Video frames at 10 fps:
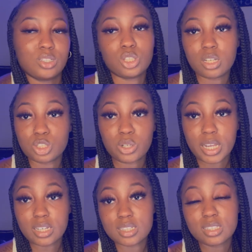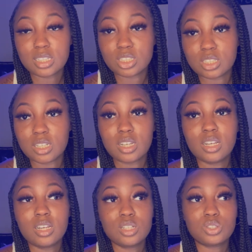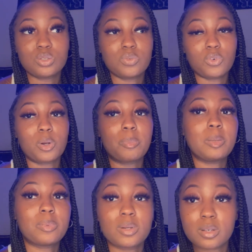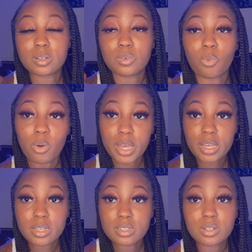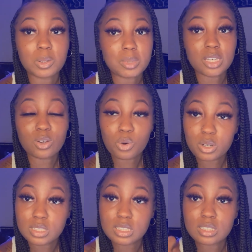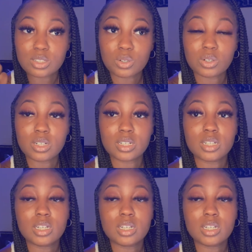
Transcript: attracting attention for people to, one, come get horses, or